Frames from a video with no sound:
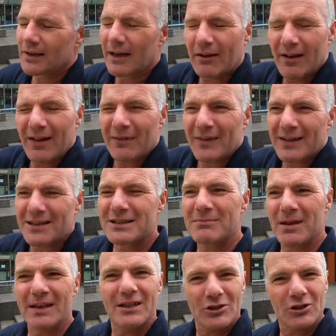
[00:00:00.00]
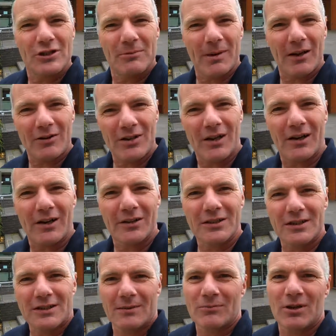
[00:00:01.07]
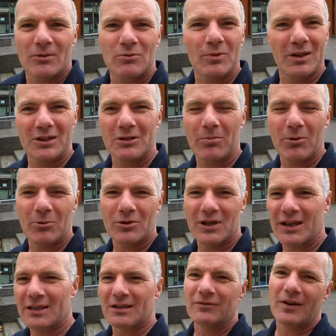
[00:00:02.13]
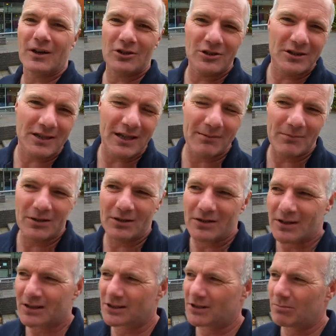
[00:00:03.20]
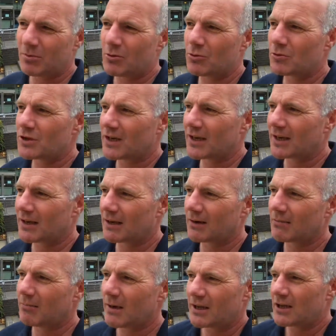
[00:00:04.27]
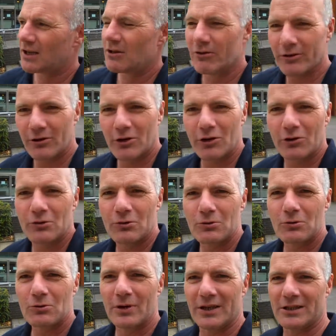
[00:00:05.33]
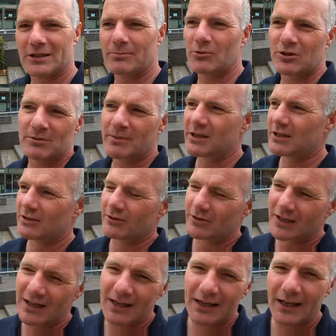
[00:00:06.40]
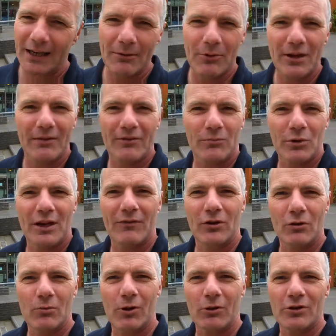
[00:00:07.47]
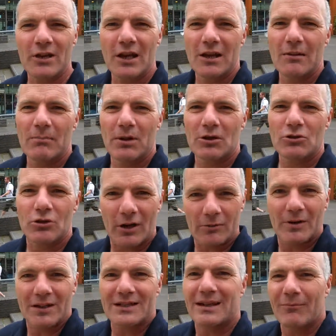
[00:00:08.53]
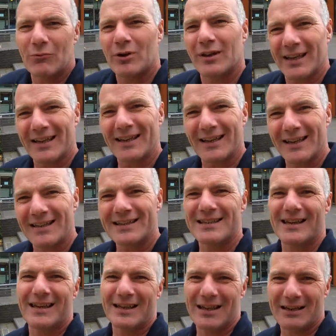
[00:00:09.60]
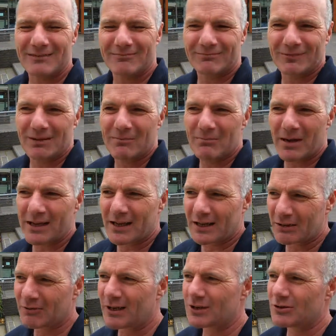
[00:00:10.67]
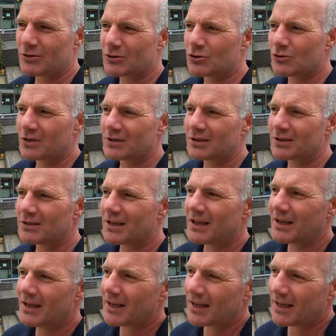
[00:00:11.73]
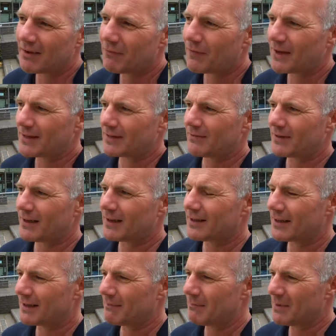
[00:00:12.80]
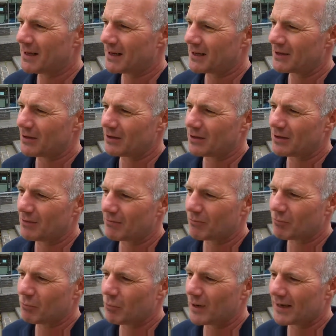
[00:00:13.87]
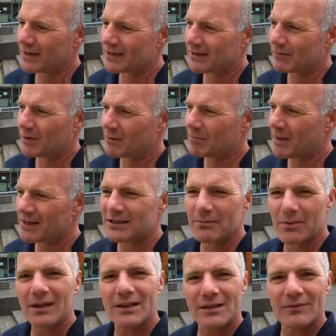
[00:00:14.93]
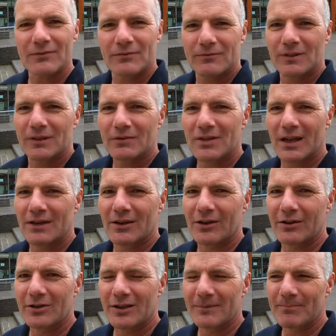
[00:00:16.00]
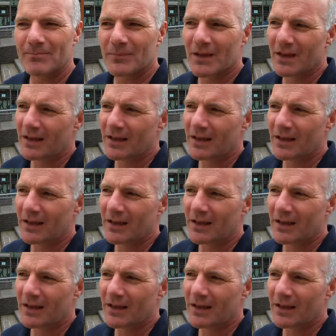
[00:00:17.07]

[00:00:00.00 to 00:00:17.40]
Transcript: Now, that doesn't mean it's just about tasks. Sometimes what it's supporting is a fashion statement, it's supporting making you look cool, it's supporting making you look geeky, whatever you want. But trying to understand what that is and then making the right sort of choices effectively, I think, mean that we'll end up with better bits of technology.